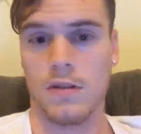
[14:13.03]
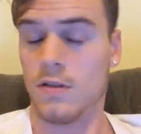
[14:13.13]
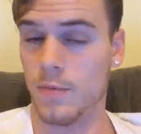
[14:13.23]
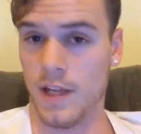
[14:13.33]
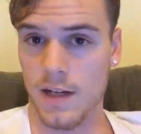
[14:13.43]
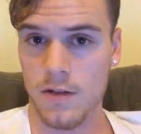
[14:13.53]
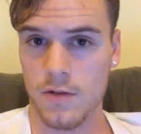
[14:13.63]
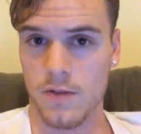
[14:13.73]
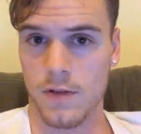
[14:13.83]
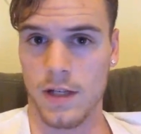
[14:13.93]
supply
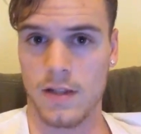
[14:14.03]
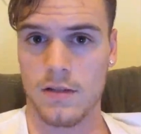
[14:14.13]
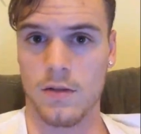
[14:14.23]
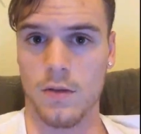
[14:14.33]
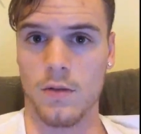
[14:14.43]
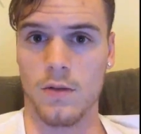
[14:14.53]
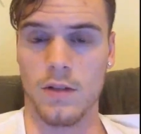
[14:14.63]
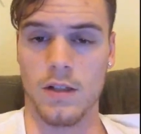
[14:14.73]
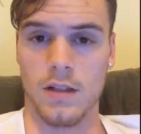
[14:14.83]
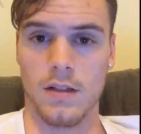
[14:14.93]
energy for that, so you
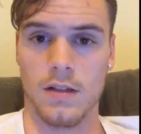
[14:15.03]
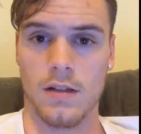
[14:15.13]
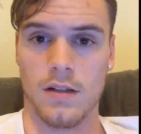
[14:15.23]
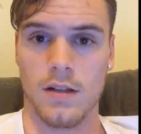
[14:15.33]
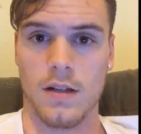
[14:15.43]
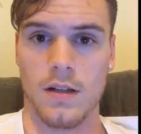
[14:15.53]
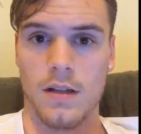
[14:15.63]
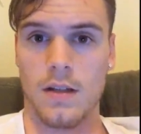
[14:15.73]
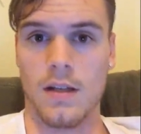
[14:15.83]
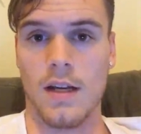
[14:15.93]
need
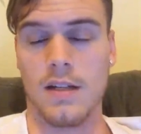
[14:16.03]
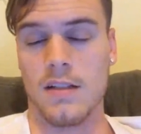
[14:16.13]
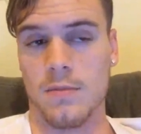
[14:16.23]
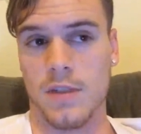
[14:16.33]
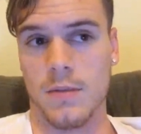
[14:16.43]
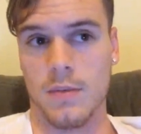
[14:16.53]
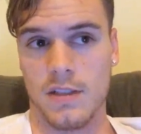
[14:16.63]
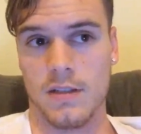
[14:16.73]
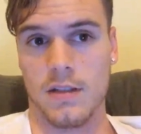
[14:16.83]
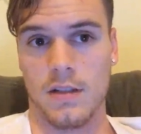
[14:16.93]
the
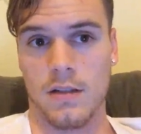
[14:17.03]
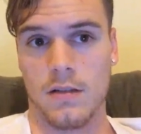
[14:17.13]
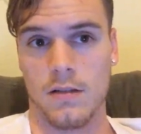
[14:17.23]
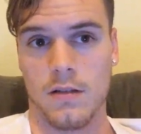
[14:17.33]
ATP-PC